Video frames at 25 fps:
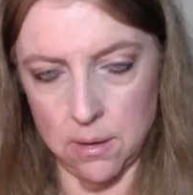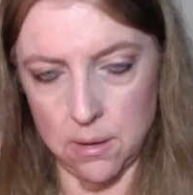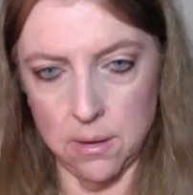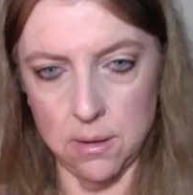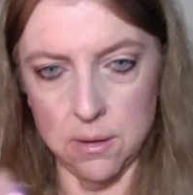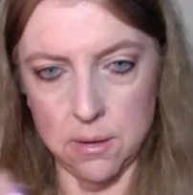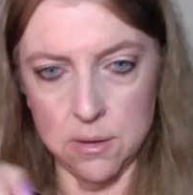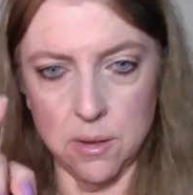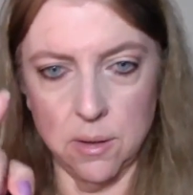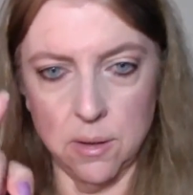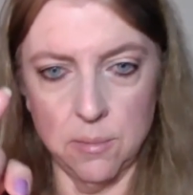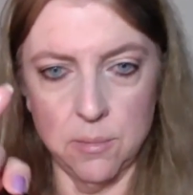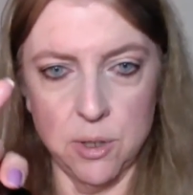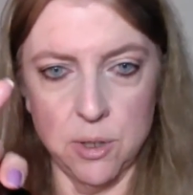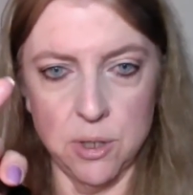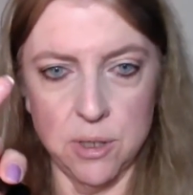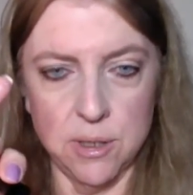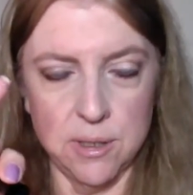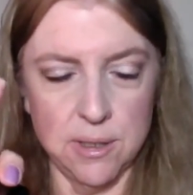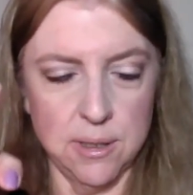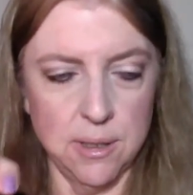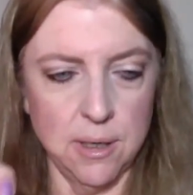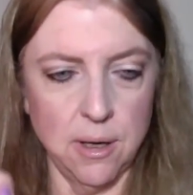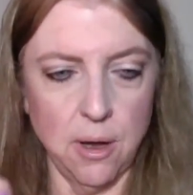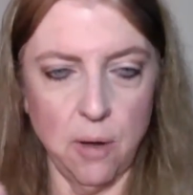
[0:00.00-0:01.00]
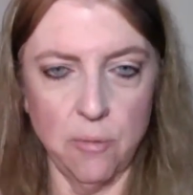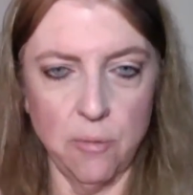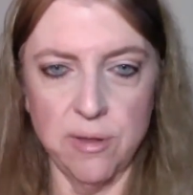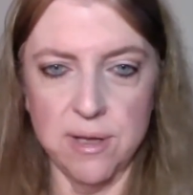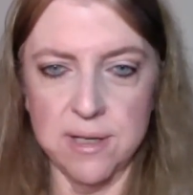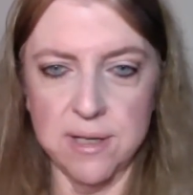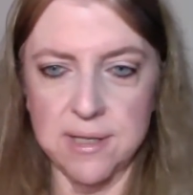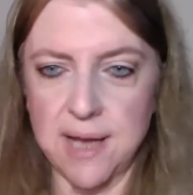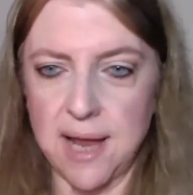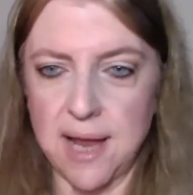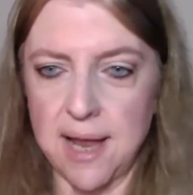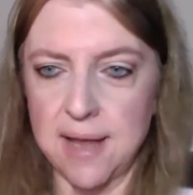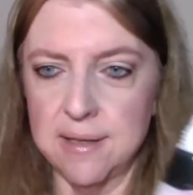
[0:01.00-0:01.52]
So I'm just, oh,
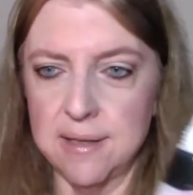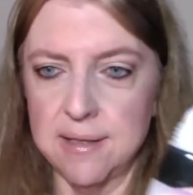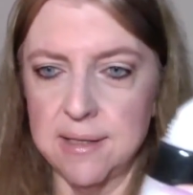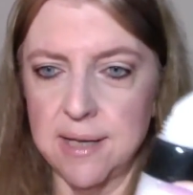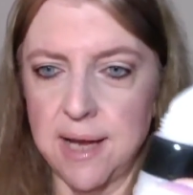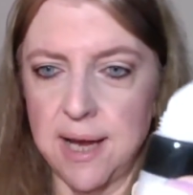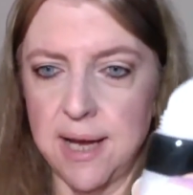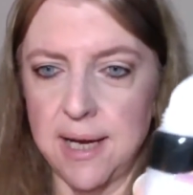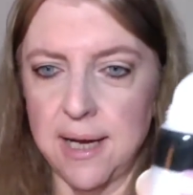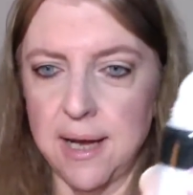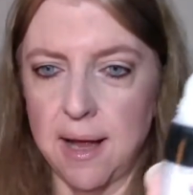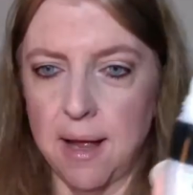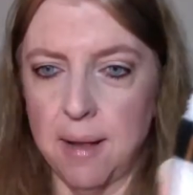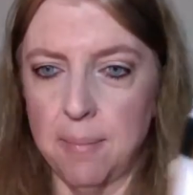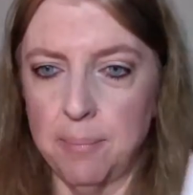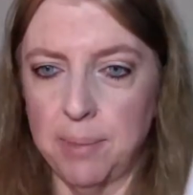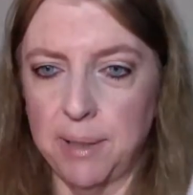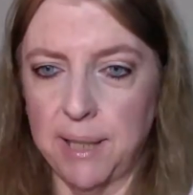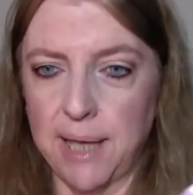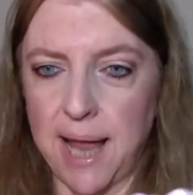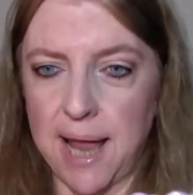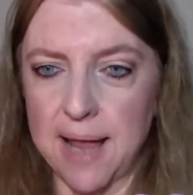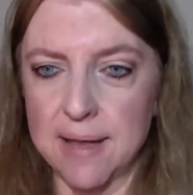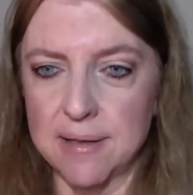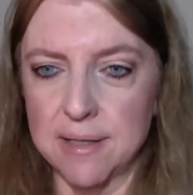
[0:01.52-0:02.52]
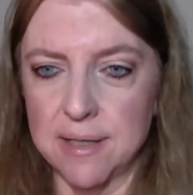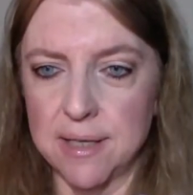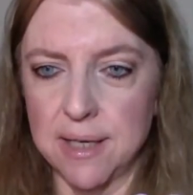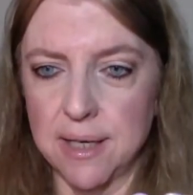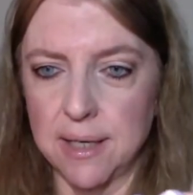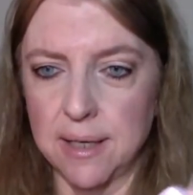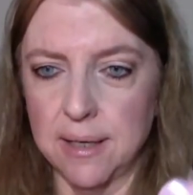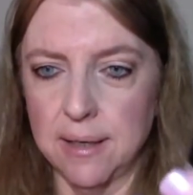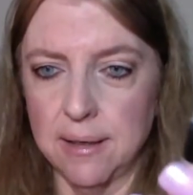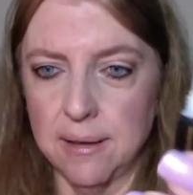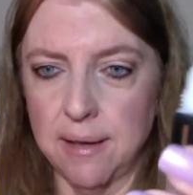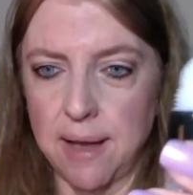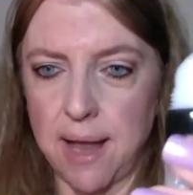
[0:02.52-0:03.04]
this has a
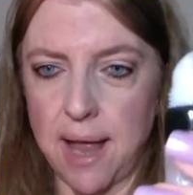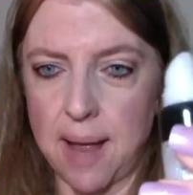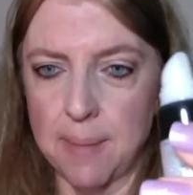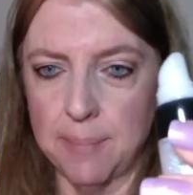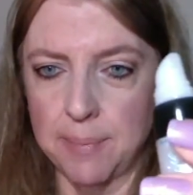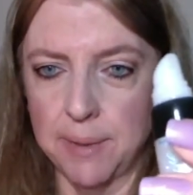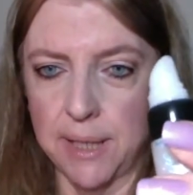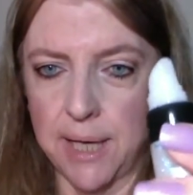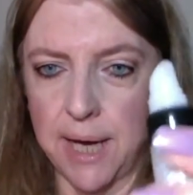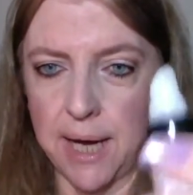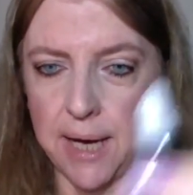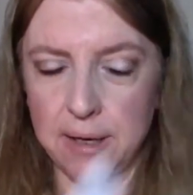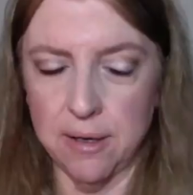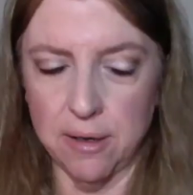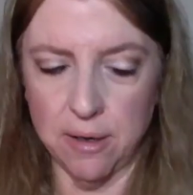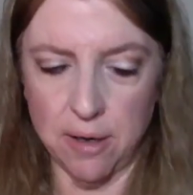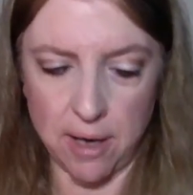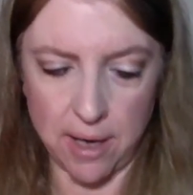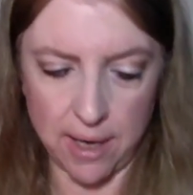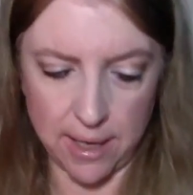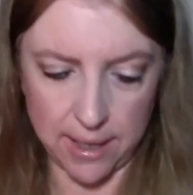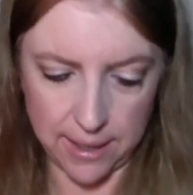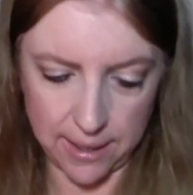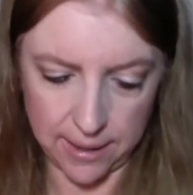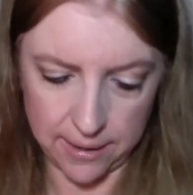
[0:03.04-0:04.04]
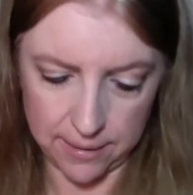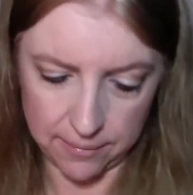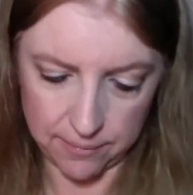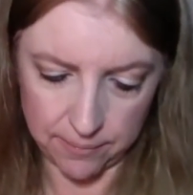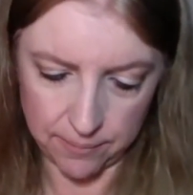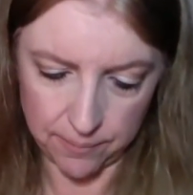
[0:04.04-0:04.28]
plastic applicator on it.